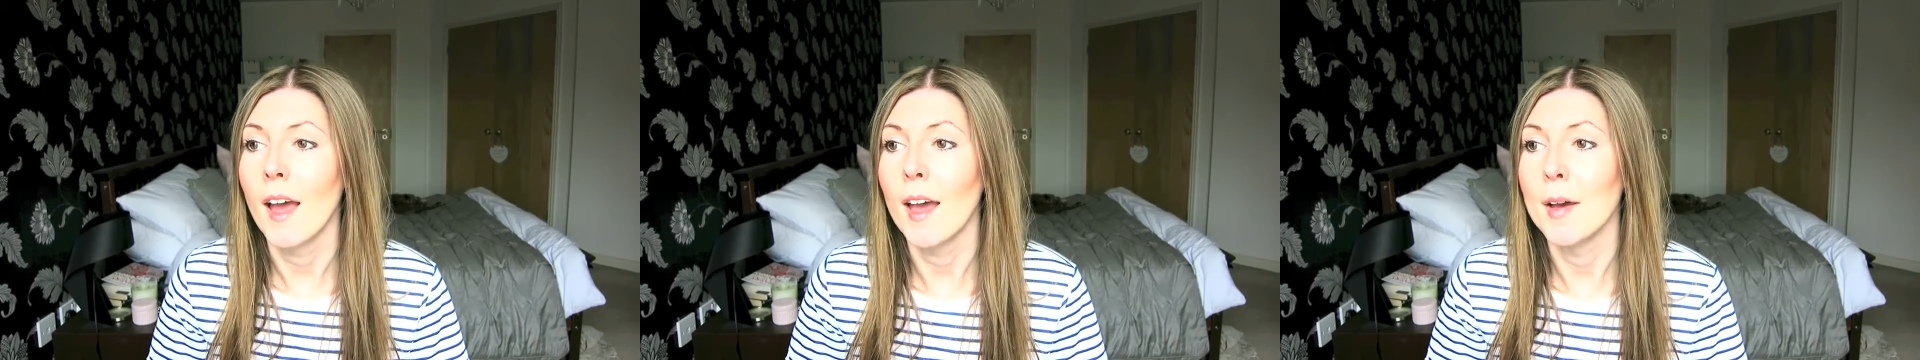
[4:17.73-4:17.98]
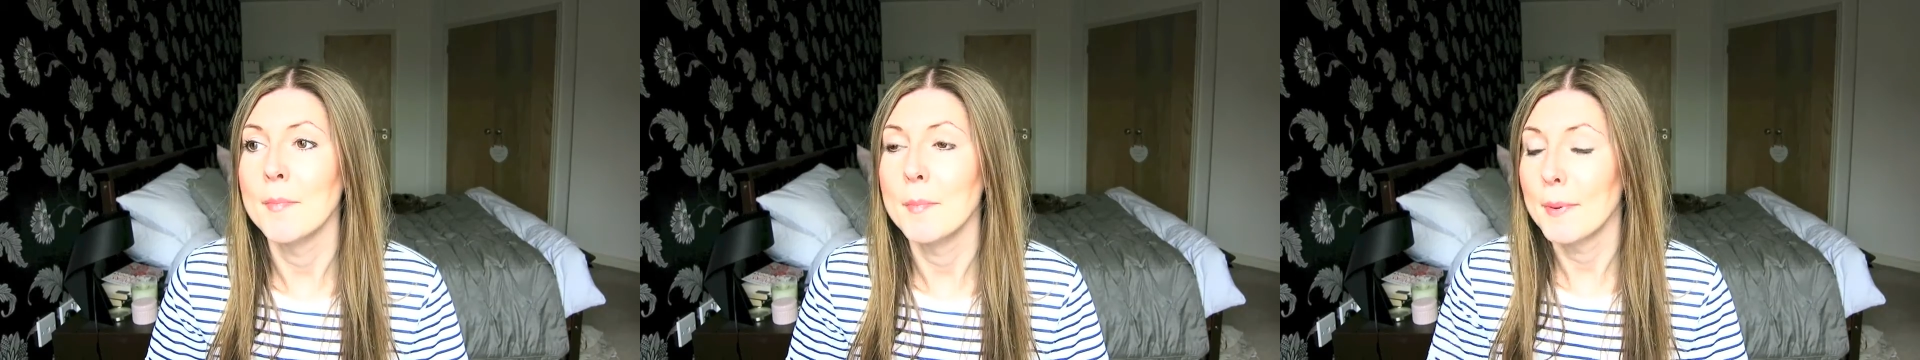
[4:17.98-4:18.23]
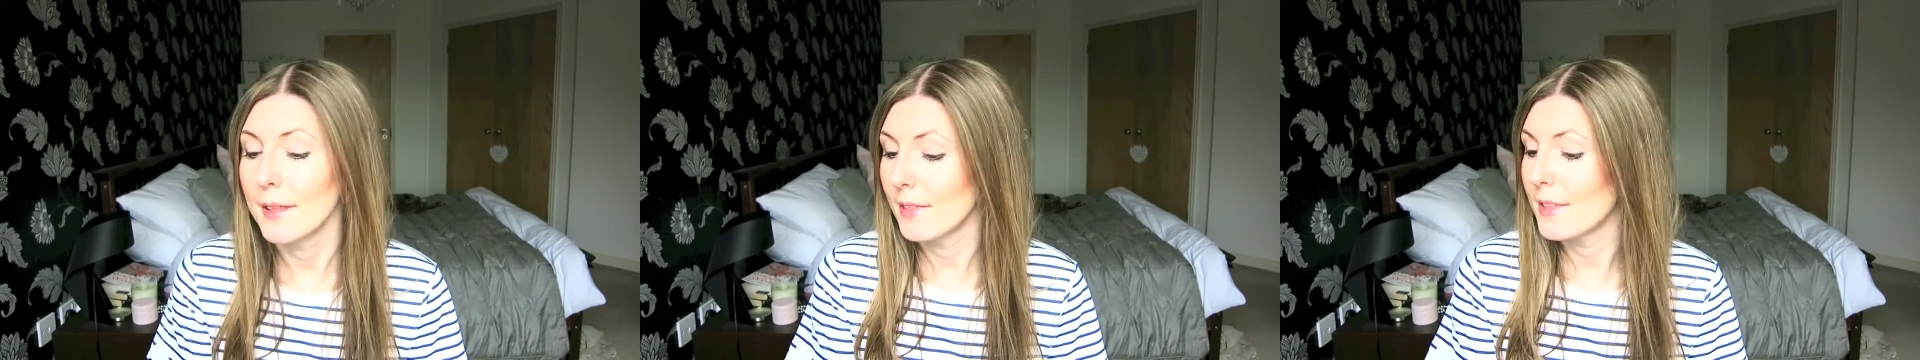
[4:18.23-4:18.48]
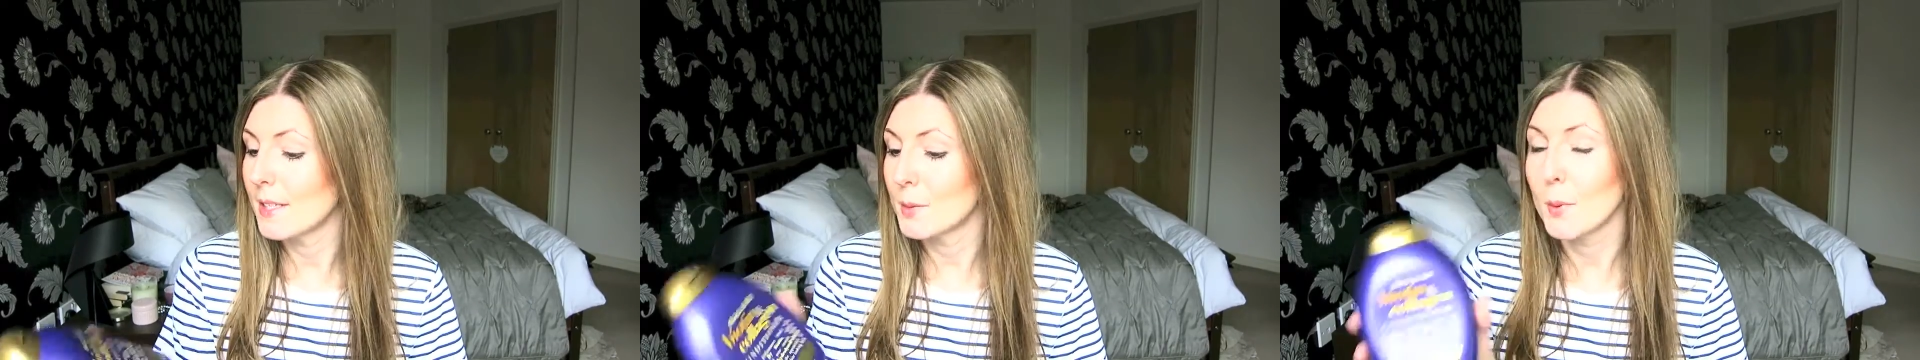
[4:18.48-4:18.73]
Um,
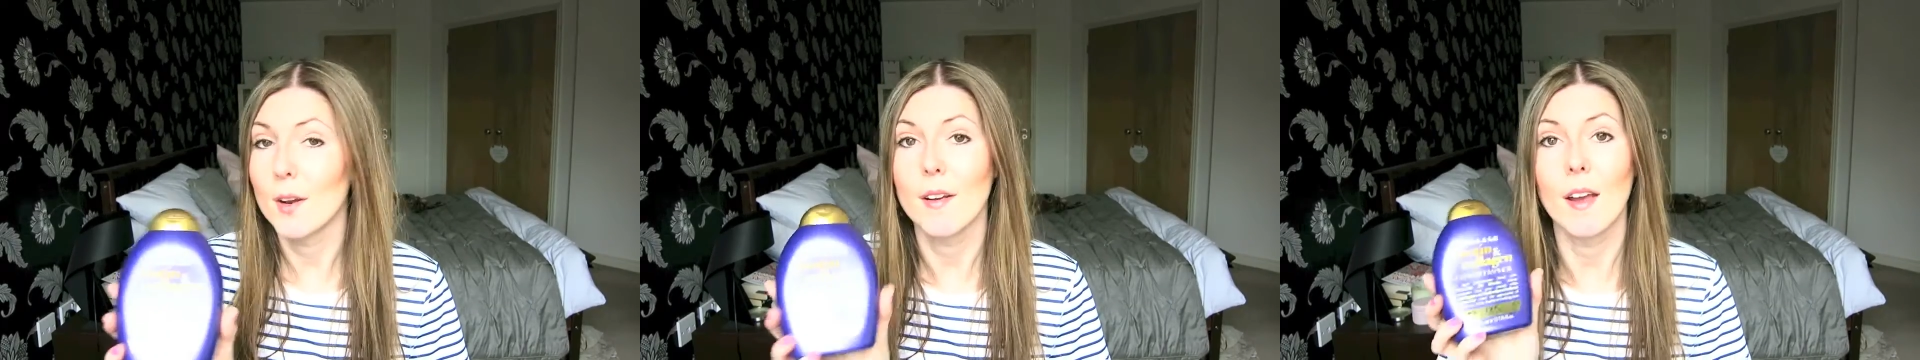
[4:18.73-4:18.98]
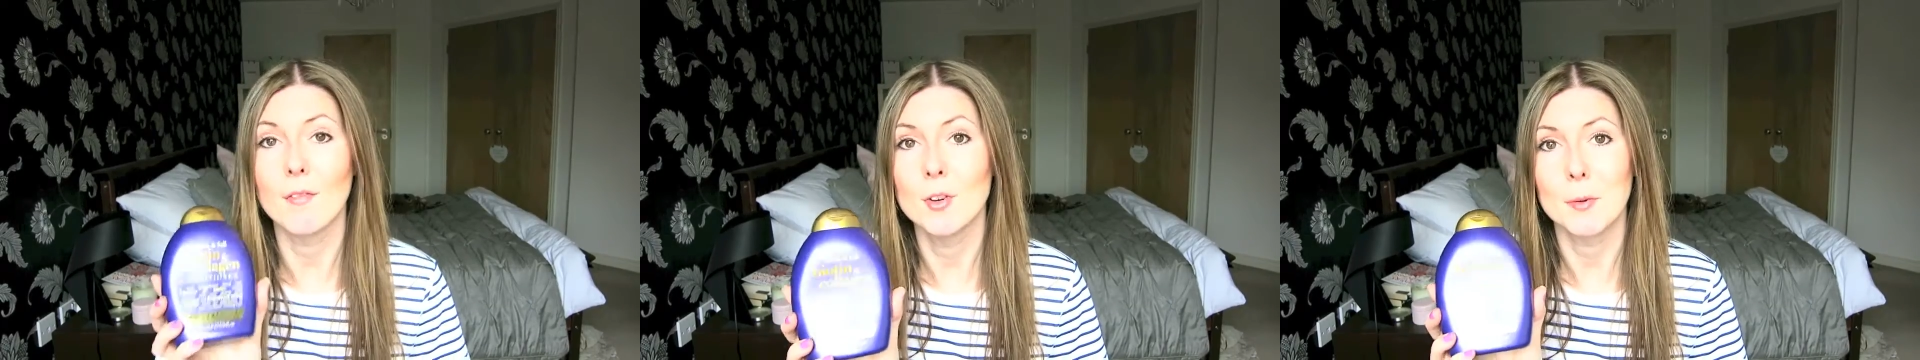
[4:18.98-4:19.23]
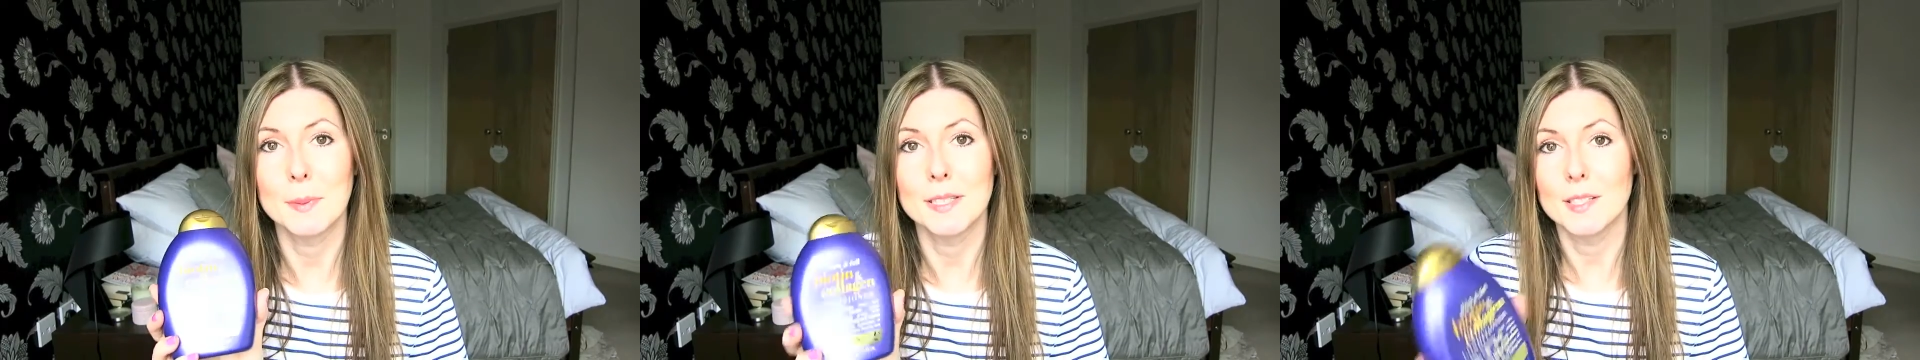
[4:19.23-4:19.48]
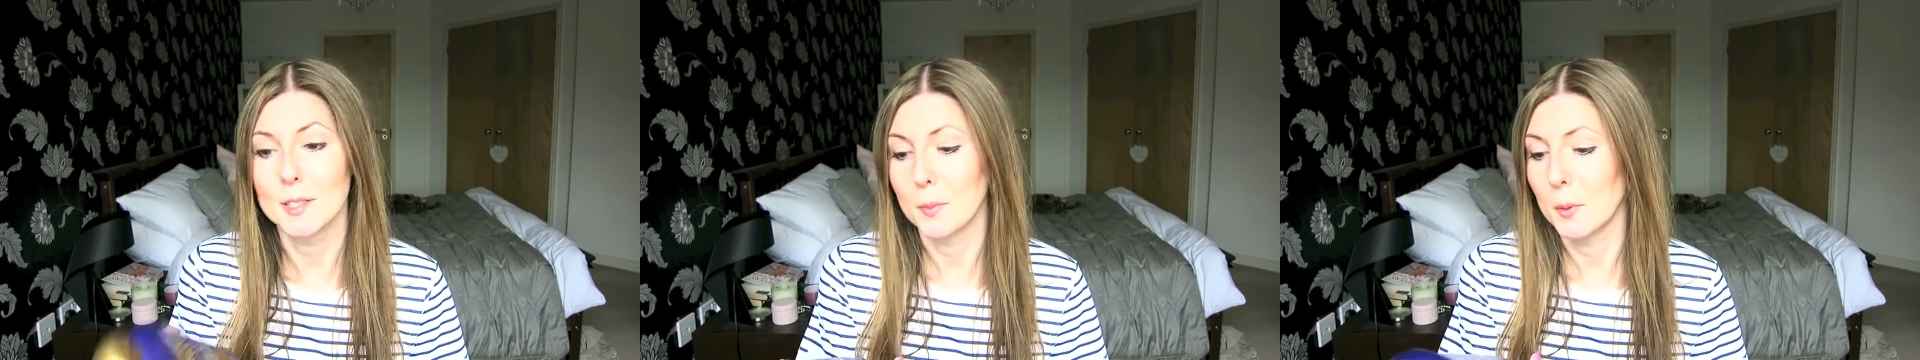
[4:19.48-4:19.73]
but this one I have not been
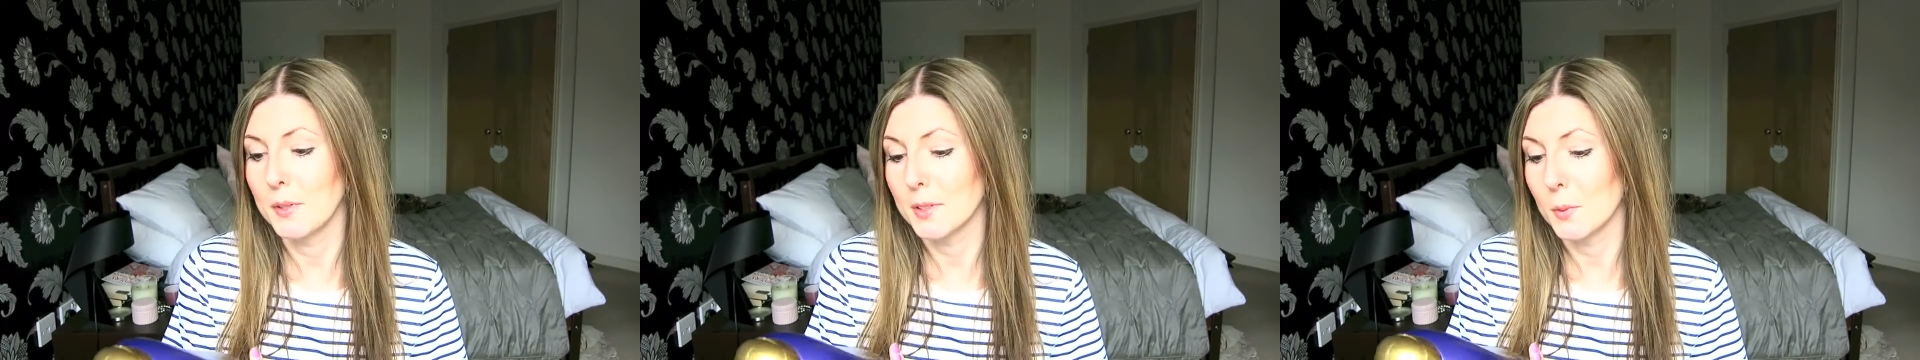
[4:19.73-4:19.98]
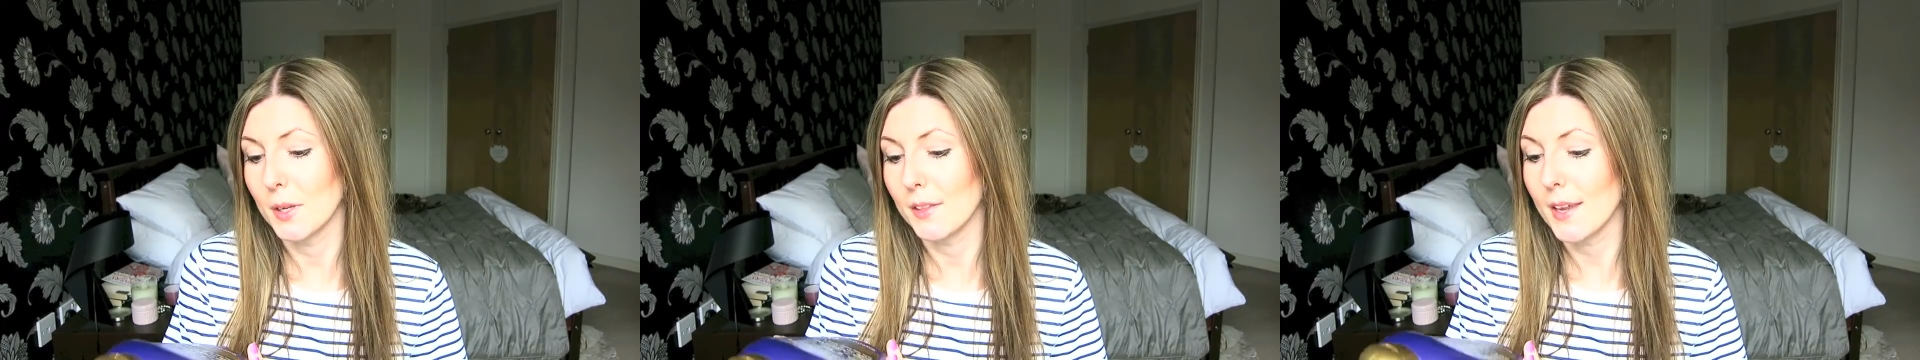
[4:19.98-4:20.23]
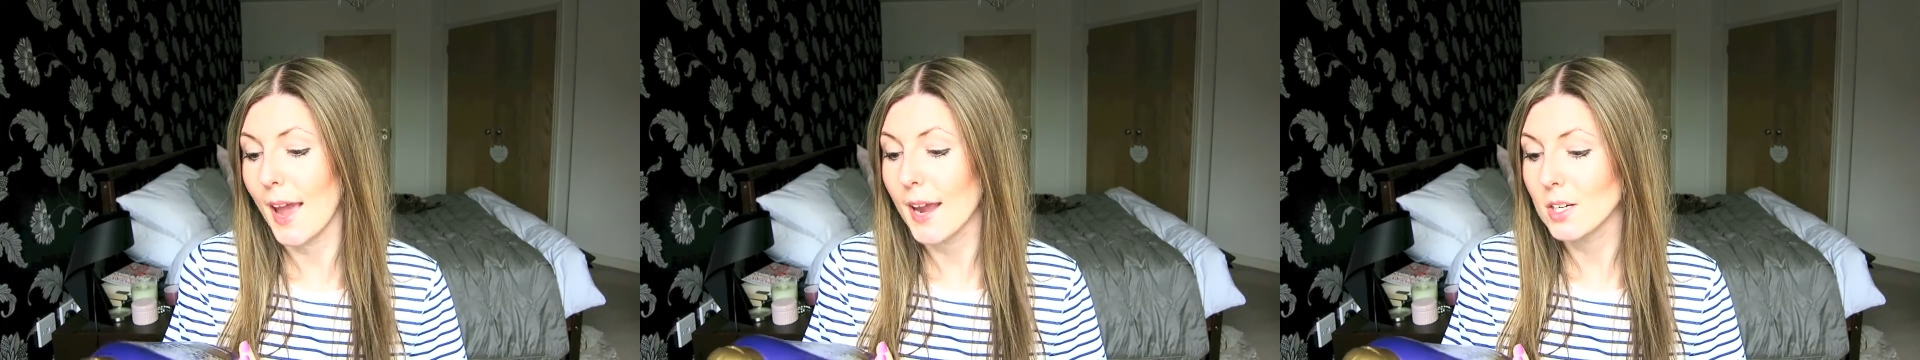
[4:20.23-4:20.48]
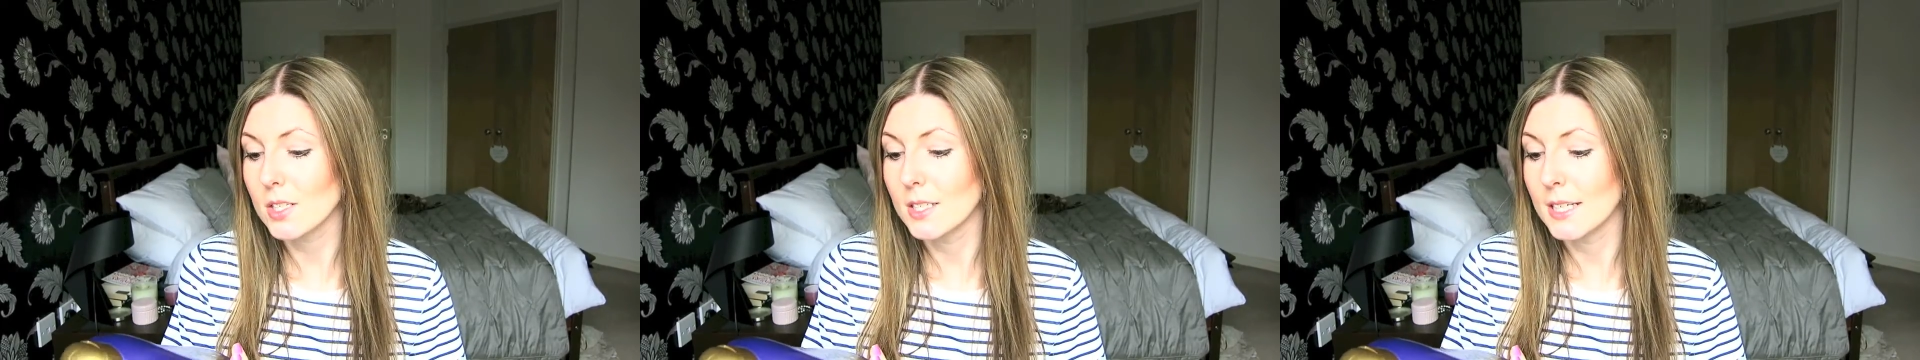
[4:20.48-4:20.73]
disappointed with. It
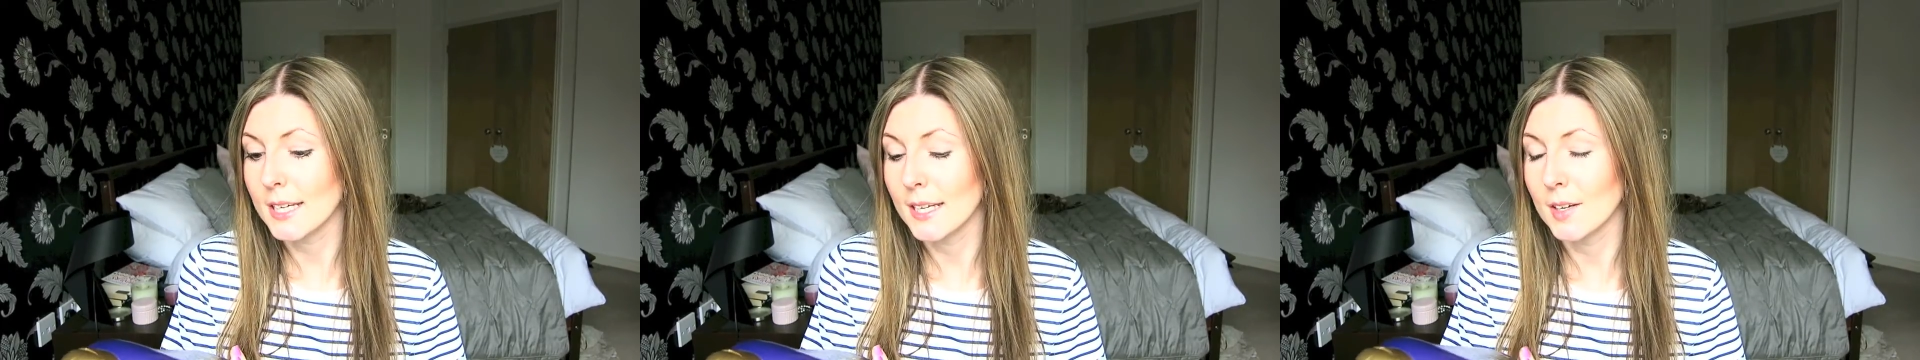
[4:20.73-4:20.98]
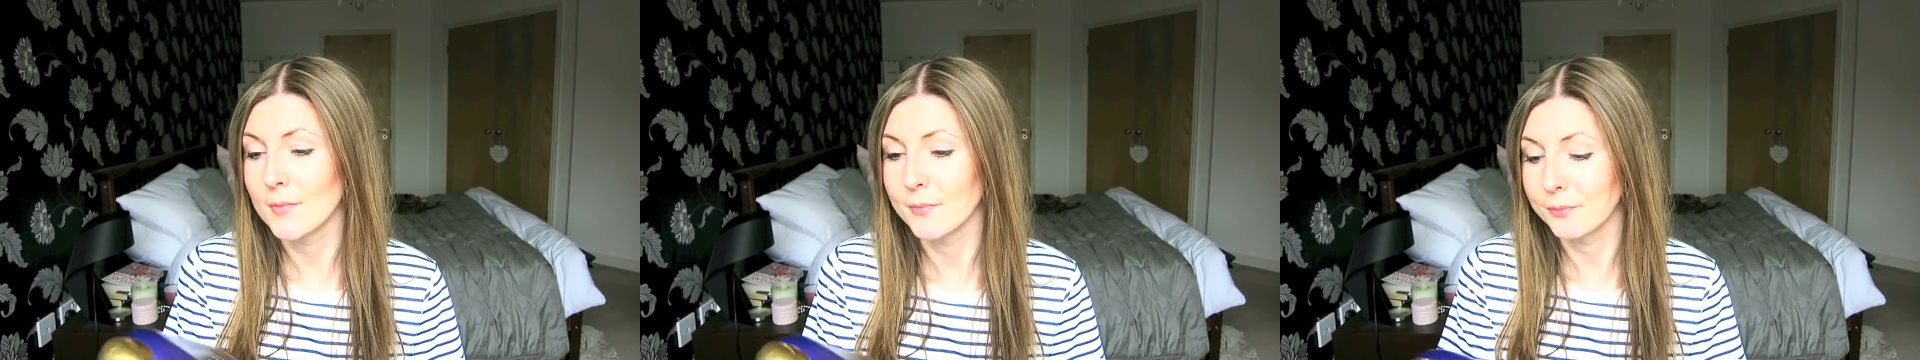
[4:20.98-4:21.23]
actually